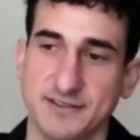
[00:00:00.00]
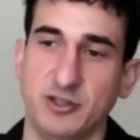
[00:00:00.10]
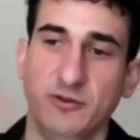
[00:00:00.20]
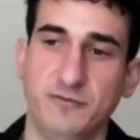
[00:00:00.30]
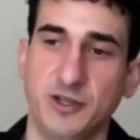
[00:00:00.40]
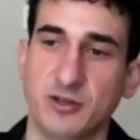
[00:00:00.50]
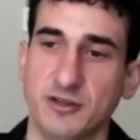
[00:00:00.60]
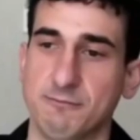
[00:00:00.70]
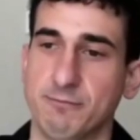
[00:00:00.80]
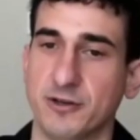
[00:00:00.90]
So if you go to
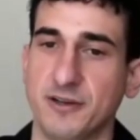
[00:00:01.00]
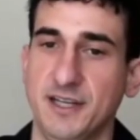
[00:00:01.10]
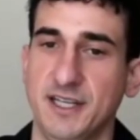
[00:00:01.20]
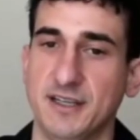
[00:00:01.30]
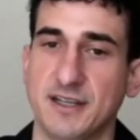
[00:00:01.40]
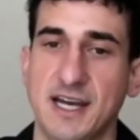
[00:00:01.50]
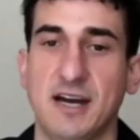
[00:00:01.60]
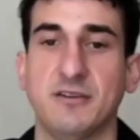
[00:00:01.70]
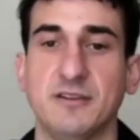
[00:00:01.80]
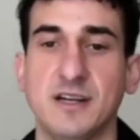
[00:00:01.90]
the Burger King
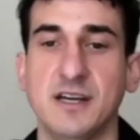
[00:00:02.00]
account,